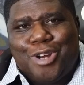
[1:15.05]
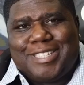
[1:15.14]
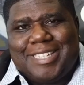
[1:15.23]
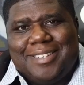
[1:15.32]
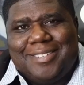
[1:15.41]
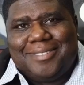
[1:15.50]

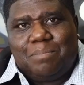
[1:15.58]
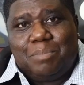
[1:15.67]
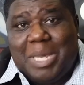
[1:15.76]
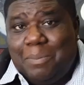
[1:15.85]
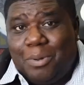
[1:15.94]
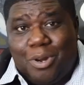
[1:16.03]
hurting.
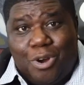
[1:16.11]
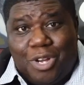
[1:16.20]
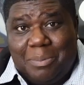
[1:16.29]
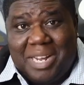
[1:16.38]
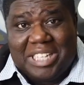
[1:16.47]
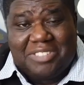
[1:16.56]
People are
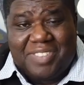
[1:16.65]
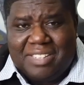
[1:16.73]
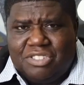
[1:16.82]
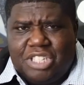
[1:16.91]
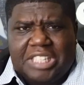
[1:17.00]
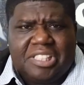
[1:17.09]
hurting because of
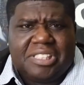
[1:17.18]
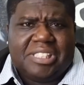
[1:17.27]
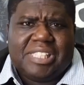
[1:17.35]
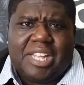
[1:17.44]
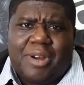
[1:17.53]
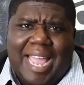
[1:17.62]

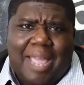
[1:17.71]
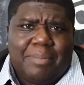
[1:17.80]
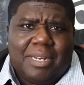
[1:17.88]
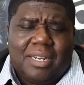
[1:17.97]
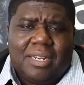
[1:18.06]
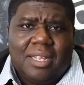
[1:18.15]
injustices that are
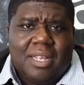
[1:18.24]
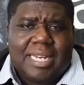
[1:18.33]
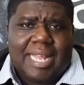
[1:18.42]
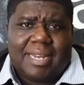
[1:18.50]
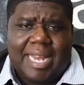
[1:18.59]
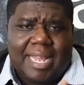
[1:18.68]
happening.
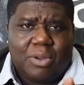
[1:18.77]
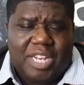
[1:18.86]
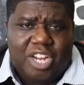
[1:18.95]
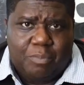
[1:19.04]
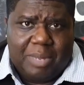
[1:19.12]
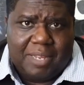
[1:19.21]
Now,
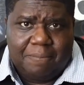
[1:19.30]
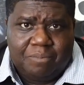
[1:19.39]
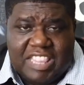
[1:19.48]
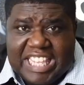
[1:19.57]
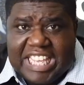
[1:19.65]
hear me.